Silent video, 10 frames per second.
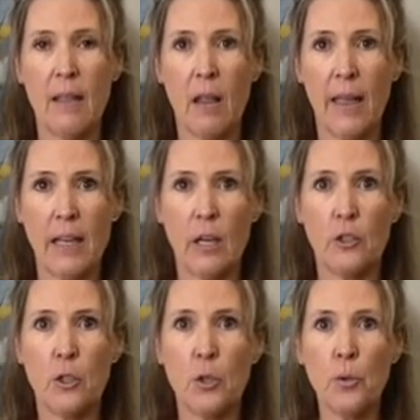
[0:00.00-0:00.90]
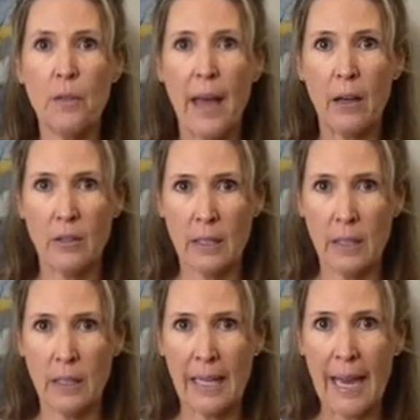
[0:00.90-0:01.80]
like a
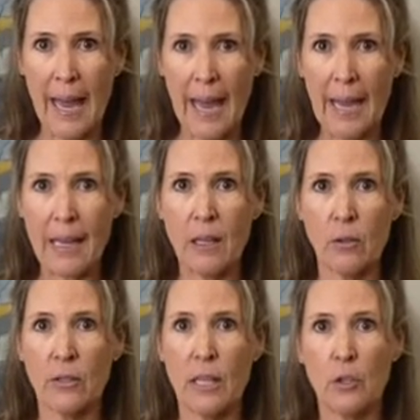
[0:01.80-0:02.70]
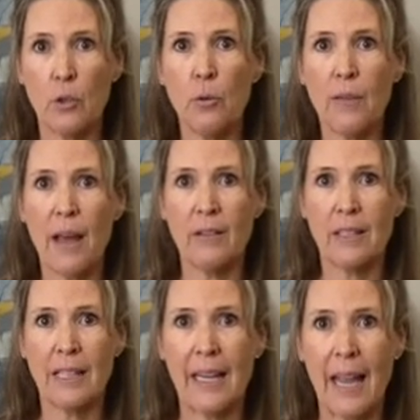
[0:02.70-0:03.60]
2000K, it'll say
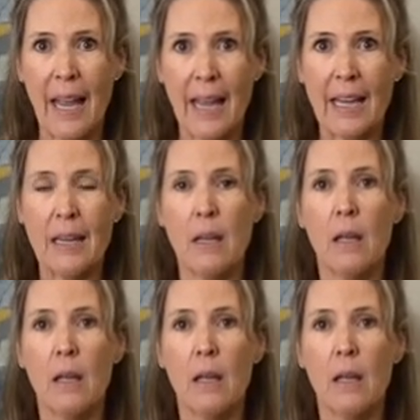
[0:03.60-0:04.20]
2000K